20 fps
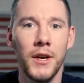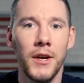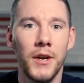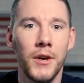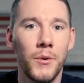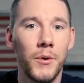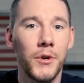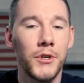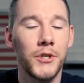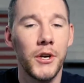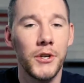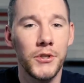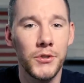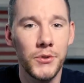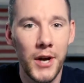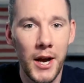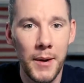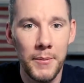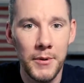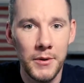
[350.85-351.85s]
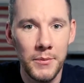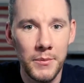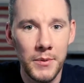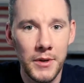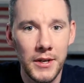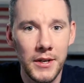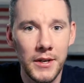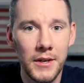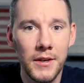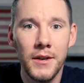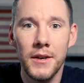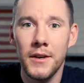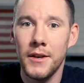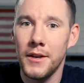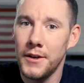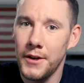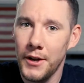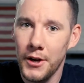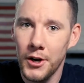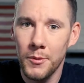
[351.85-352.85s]
which also happened to be
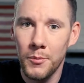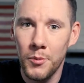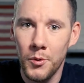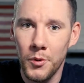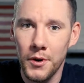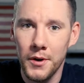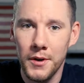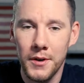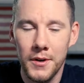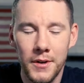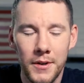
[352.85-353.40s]
an airport.